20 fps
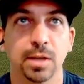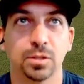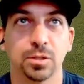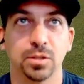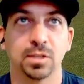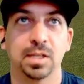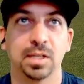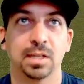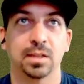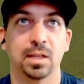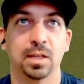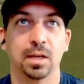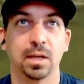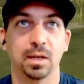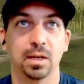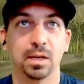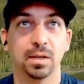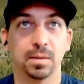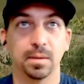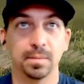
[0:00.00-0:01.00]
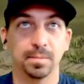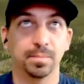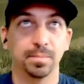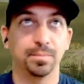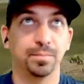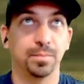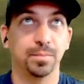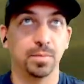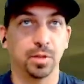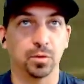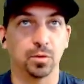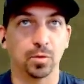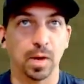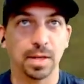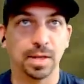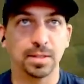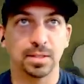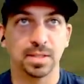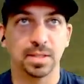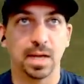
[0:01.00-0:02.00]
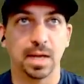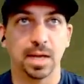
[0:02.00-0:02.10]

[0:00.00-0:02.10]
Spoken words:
take the right side